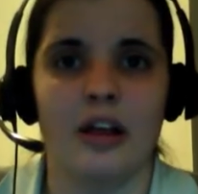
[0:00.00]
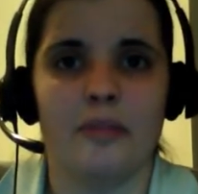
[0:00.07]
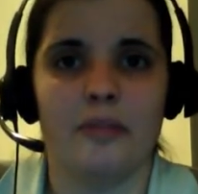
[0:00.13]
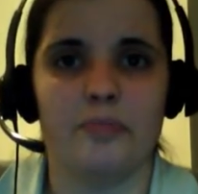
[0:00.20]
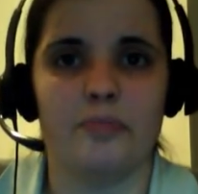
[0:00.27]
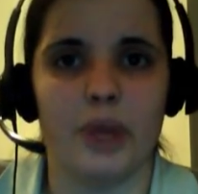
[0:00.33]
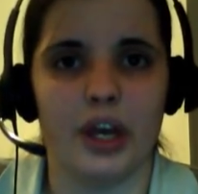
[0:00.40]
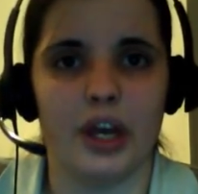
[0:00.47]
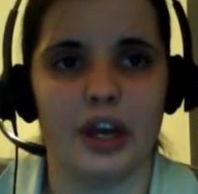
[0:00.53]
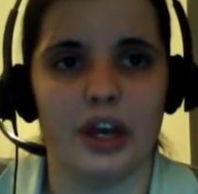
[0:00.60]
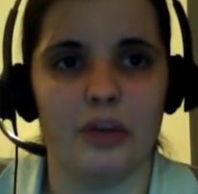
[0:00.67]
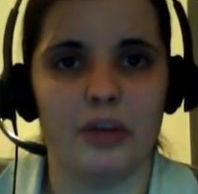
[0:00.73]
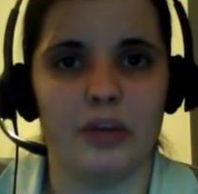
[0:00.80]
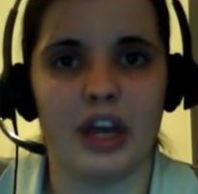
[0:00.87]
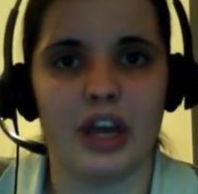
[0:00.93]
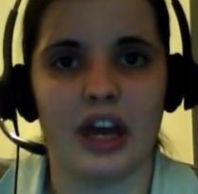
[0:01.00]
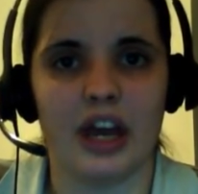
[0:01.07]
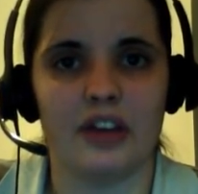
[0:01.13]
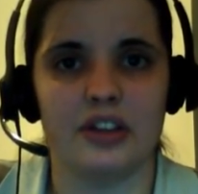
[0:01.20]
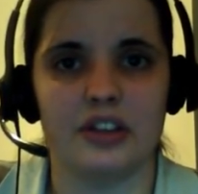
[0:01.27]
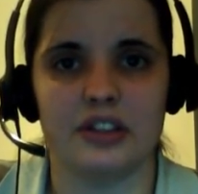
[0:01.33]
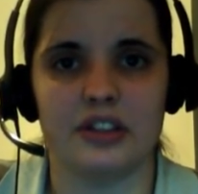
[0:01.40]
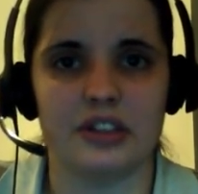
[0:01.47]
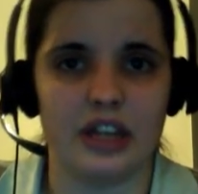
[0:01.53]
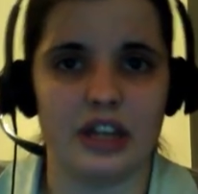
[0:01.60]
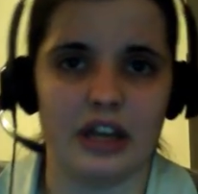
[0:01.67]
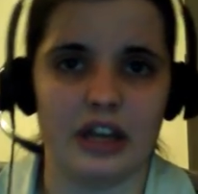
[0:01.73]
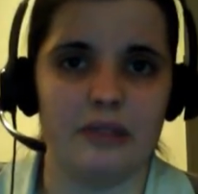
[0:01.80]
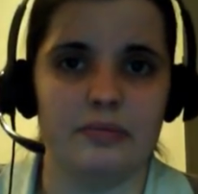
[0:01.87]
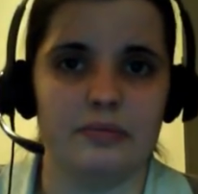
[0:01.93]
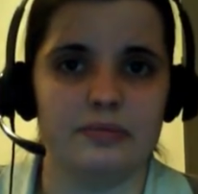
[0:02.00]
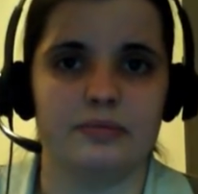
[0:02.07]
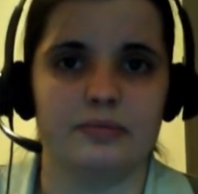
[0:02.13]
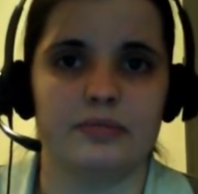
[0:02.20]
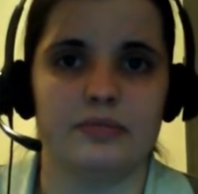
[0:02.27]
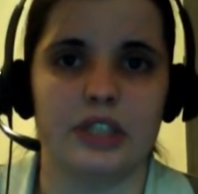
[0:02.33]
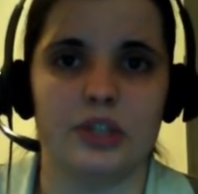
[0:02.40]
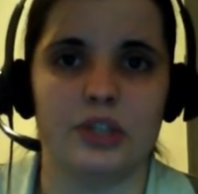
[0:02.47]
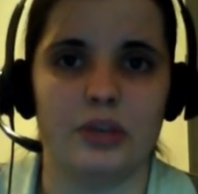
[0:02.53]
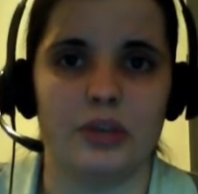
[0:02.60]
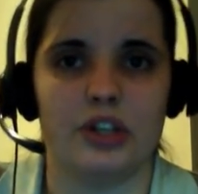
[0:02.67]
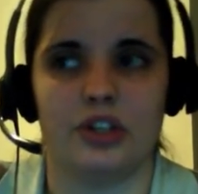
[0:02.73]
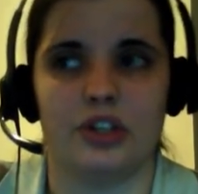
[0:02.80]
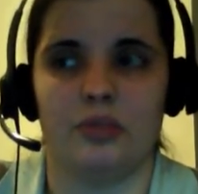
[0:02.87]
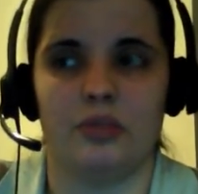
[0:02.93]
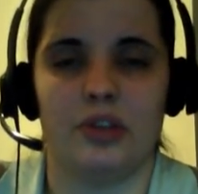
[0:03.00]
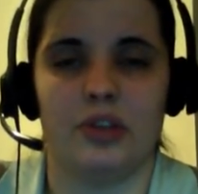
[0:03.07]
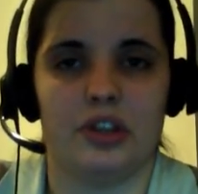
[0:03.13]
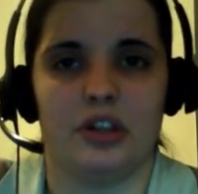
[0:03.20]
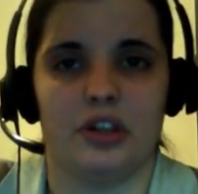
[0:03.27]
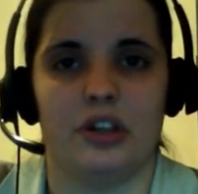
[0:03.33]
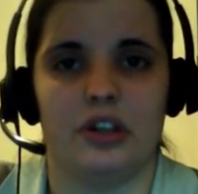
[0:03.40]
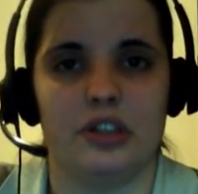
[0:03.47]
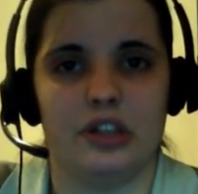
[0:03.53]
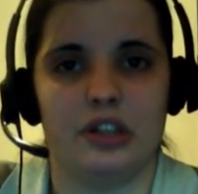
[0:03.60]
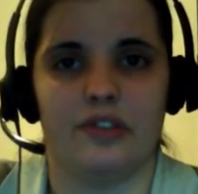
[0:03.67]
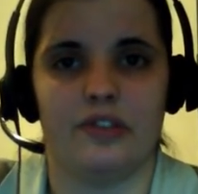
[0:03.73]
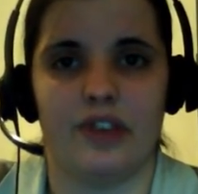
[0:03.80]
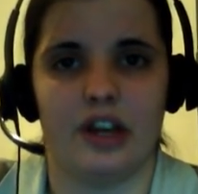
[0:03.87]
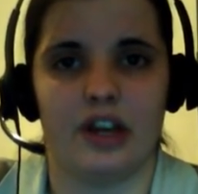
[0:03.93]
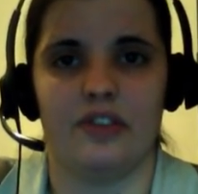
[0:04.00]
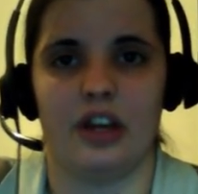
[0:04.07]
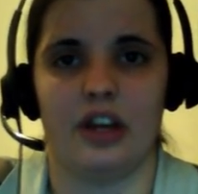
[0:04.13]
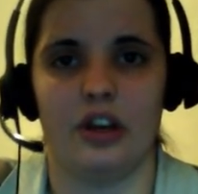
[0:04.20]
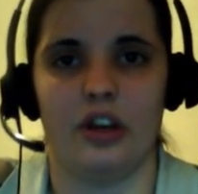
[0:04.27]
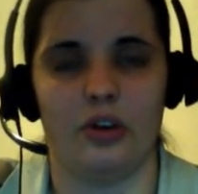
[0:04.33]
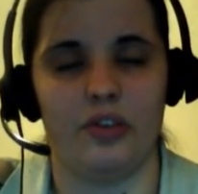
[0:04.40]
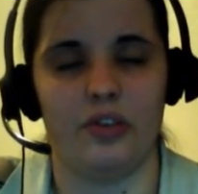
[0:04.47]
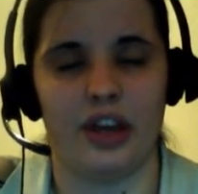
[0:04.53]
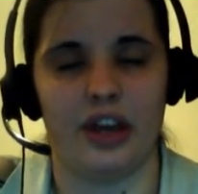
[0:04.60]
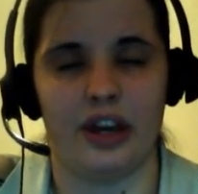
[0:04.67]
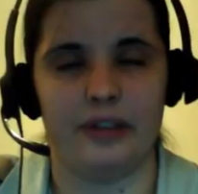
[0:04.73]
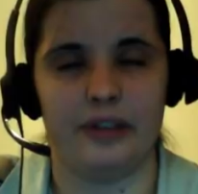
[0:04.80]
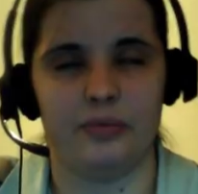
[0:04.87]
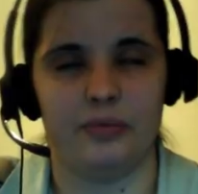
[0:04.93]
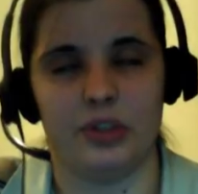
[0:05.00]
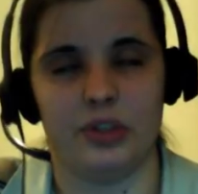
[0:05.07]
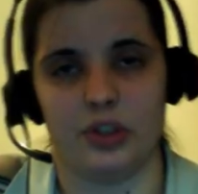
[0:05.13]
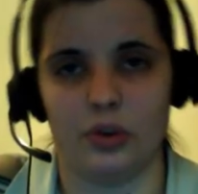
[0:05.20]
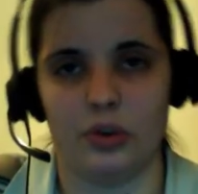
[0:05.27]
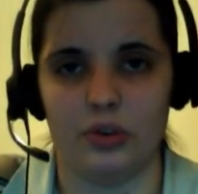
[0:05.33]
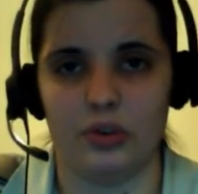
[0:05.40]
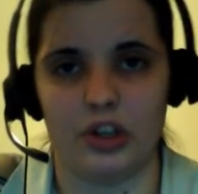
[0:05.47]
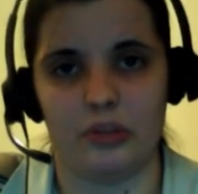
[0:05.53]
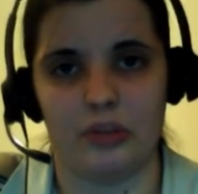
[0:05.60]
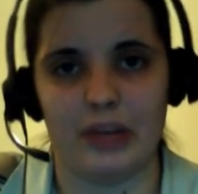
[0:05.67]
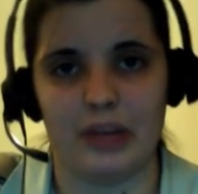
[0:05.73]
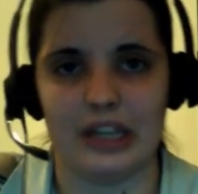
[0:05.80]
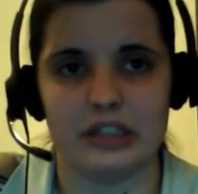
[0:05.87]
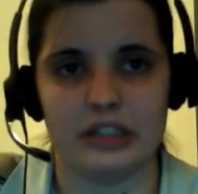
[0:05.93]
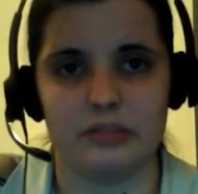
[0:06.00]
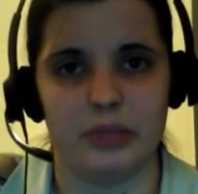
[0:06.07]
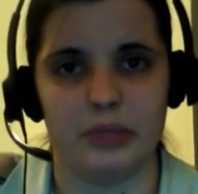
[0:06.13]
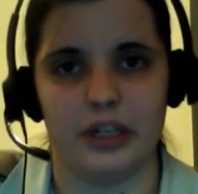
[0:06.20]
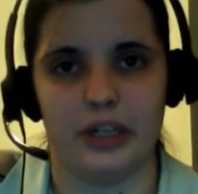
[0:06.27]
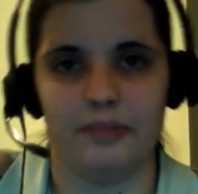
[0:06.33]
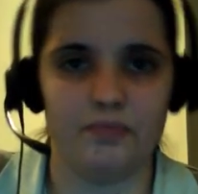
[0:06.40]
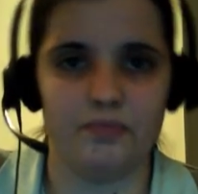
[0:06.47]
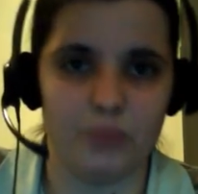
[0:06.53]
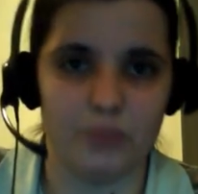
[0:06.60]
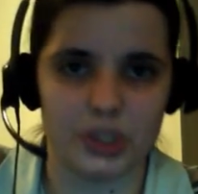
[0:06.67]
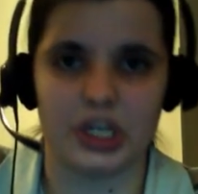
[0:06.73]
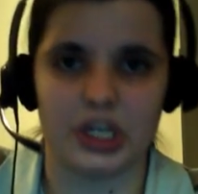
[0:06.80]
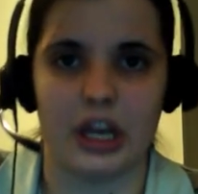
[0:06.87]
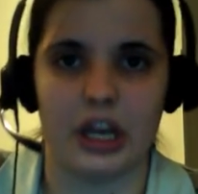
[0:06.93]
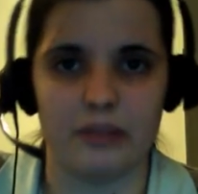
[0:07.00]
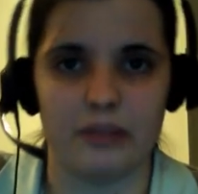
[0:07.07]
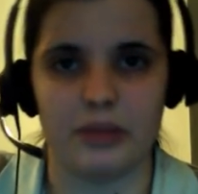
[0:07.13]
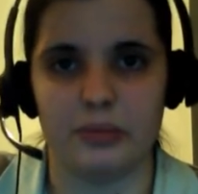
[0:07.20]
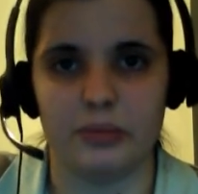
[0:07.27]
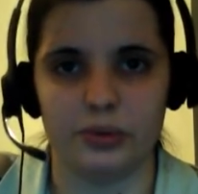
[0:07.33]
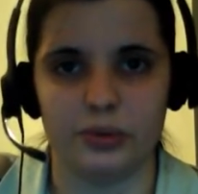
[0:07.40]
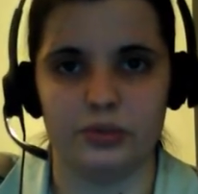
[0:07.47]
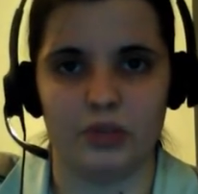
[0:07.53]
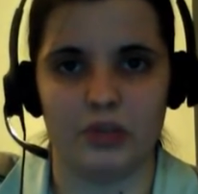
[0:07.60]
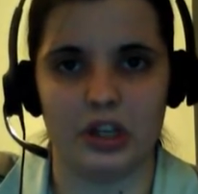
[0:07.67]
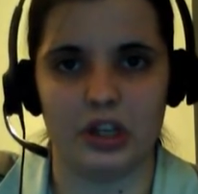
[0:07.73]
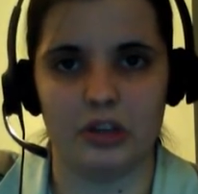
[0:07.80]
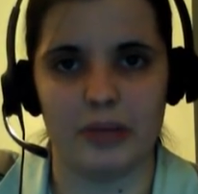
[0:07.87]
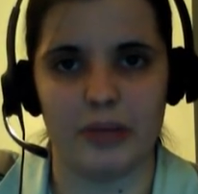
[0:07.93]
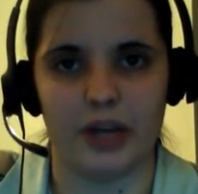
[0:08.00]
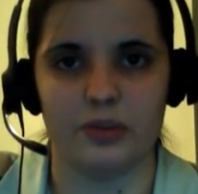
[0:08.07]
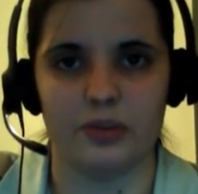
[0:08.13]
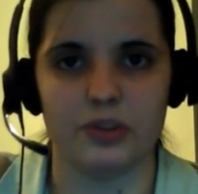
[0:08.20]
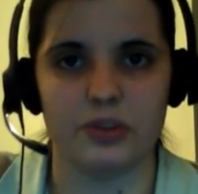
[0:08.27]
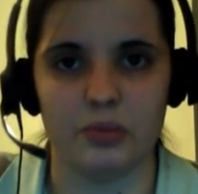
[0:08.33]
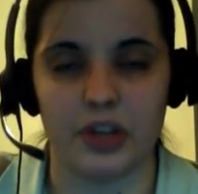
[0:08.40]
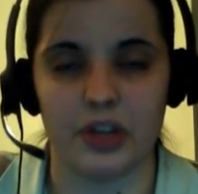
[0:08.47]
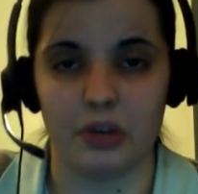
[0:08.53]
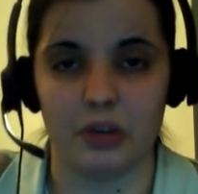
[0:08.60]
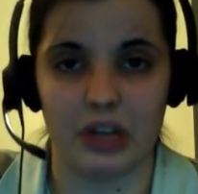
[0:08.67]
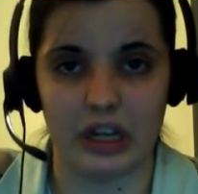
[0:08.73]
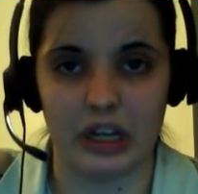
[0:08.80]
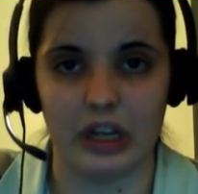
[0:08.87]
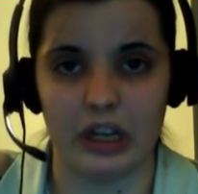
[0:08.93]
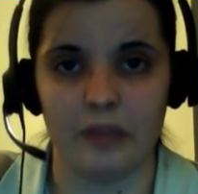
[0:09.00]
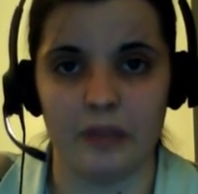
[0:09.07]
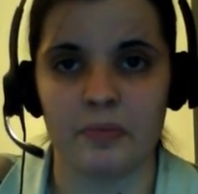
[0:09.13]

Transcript: that we had this same situation with the DO5, and I know that was a whole nother mess, but once again, people running their mouths without any